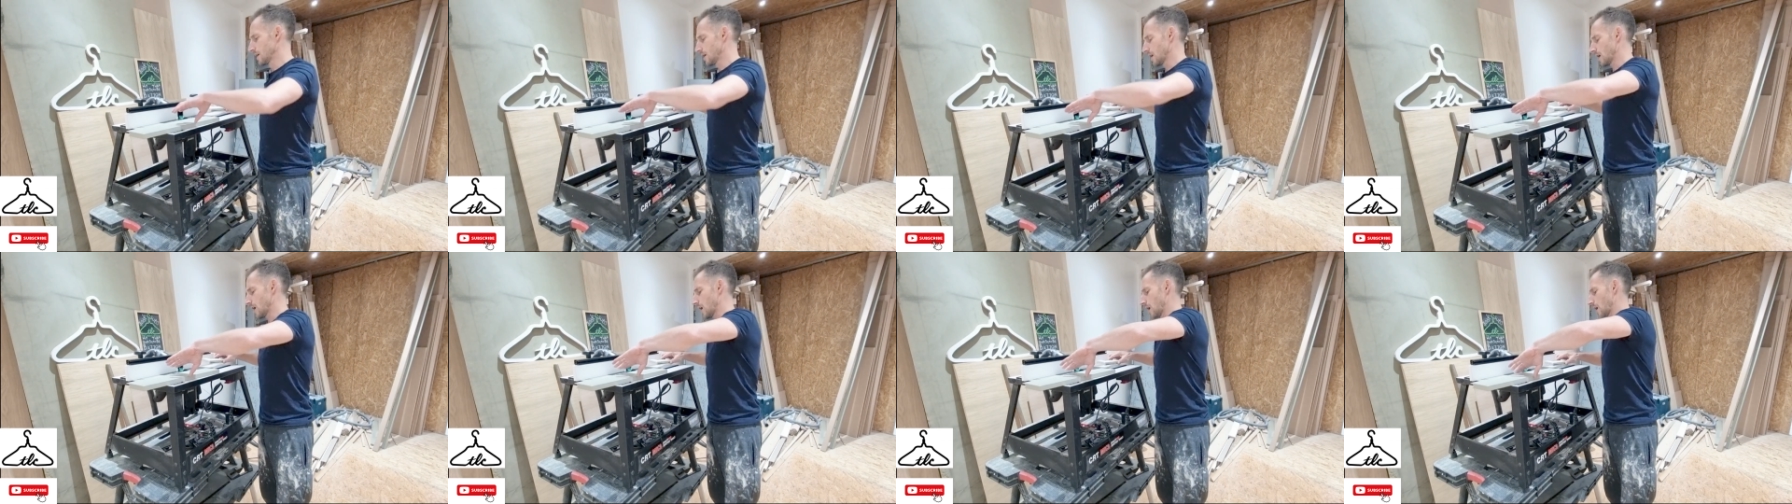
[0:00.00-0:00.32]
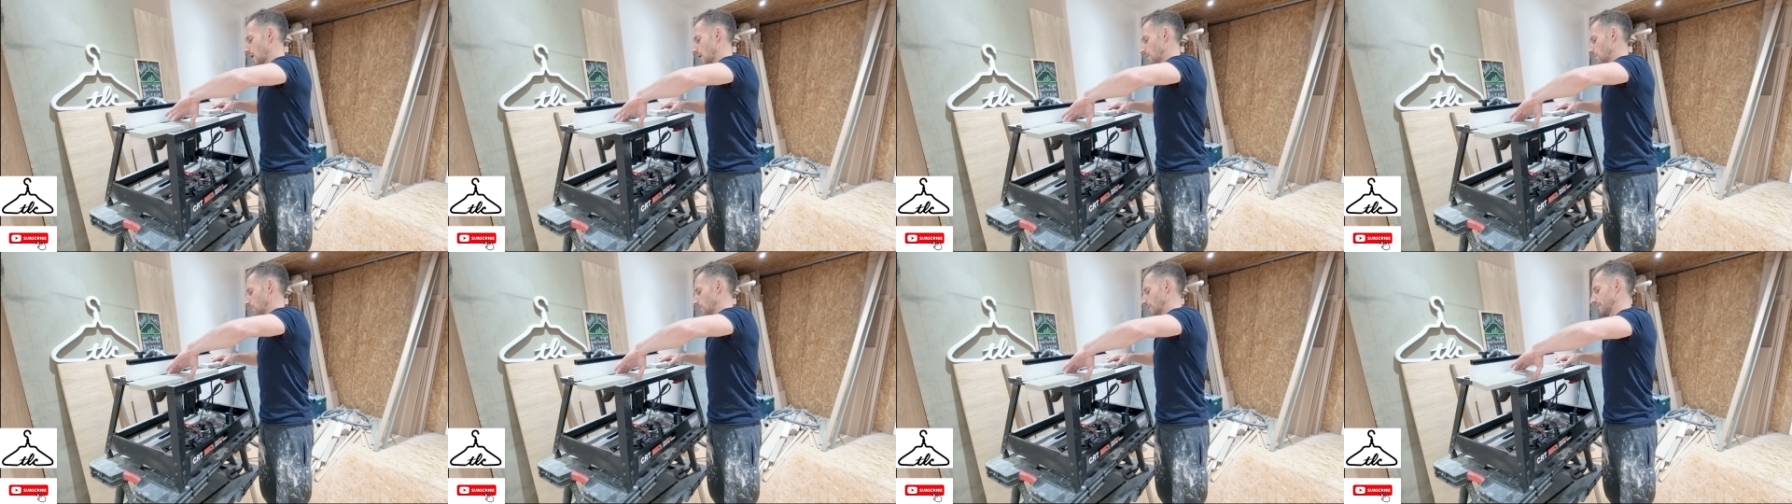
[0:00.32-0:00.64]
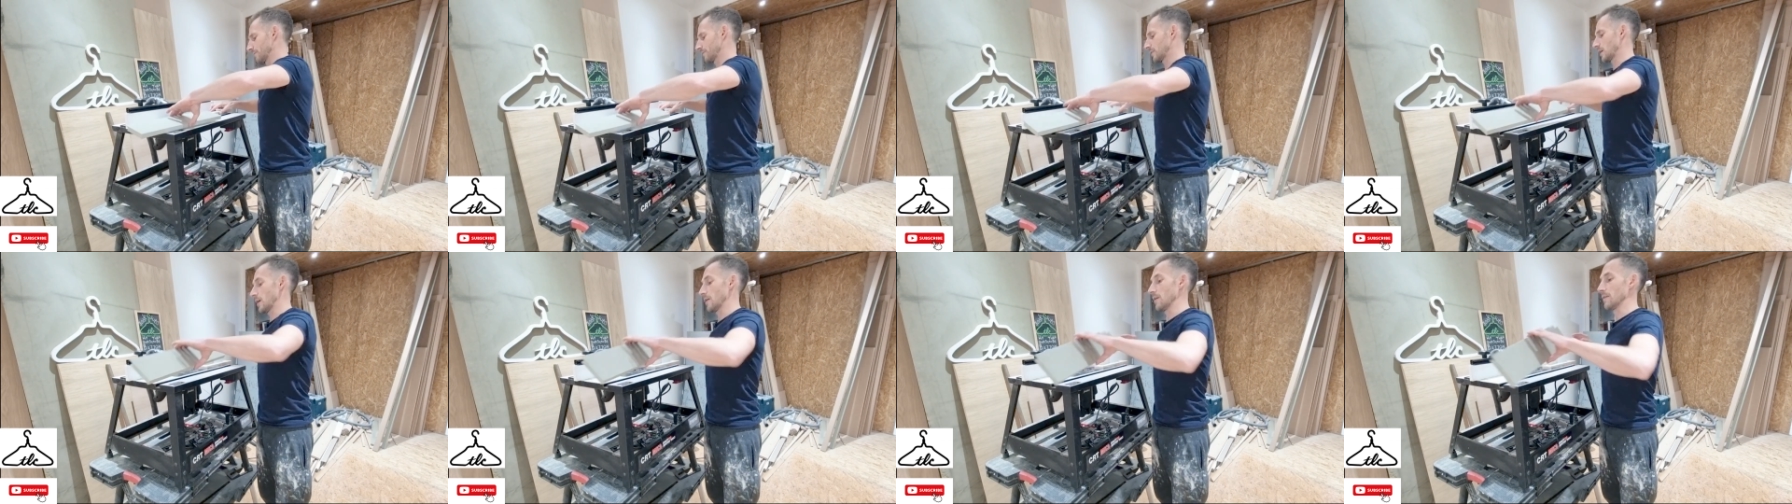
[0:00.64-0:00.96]

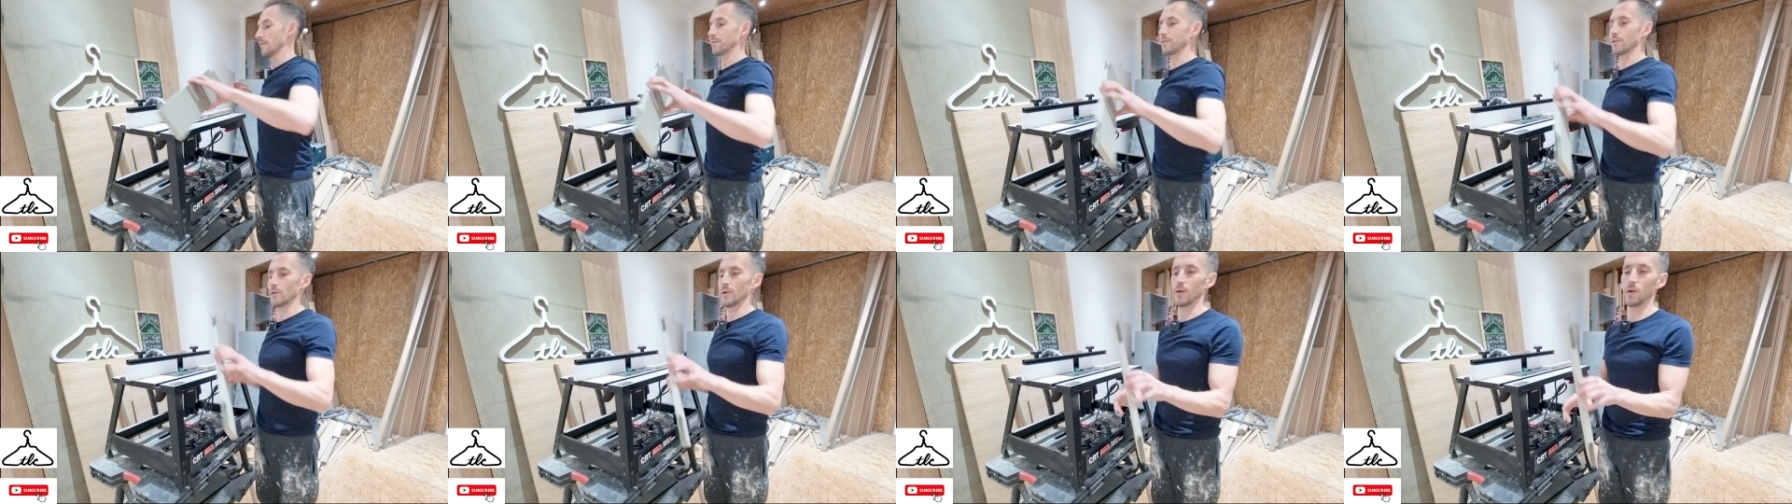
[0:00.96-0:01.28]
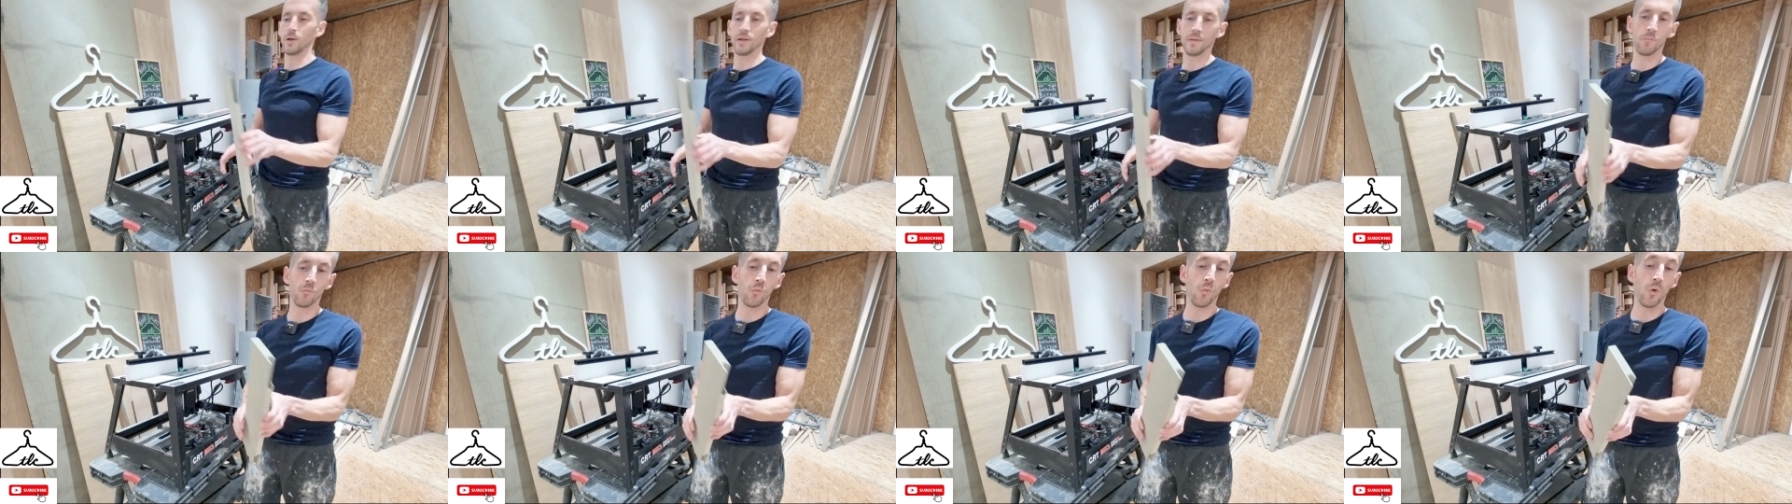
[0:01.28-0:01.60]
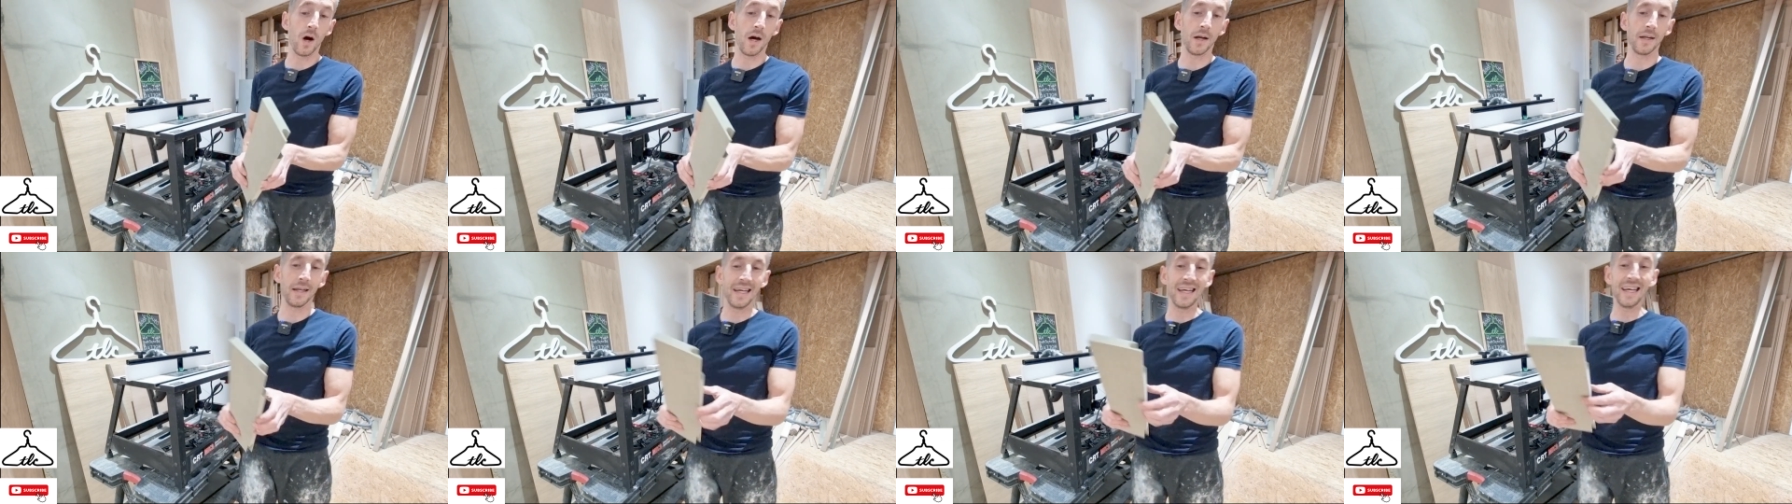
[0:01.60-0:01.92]
with going for it in
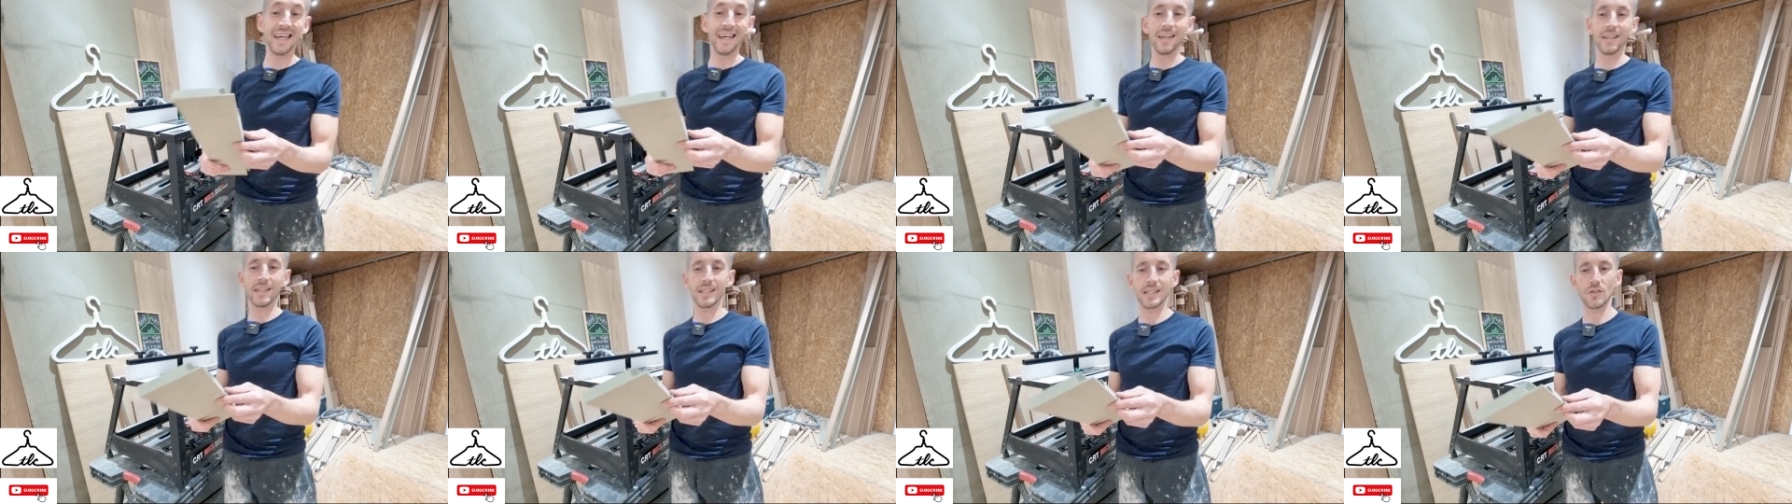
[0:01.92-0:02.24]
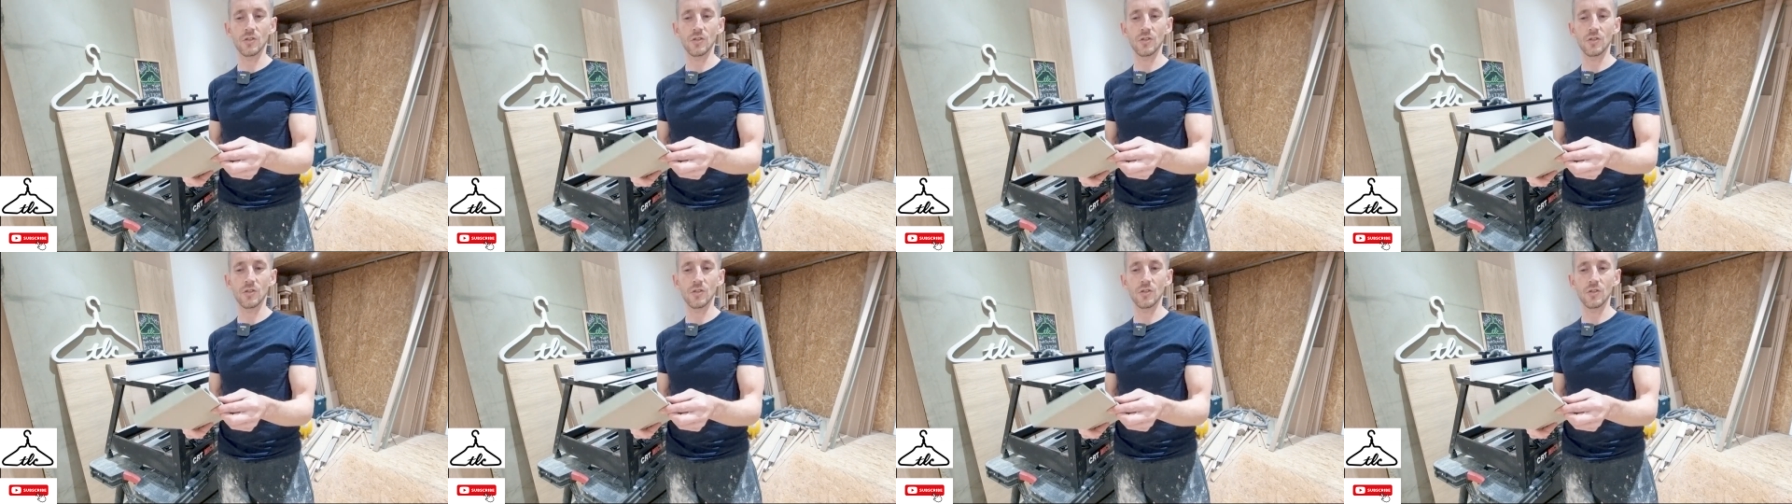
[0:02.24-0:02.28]
one hit,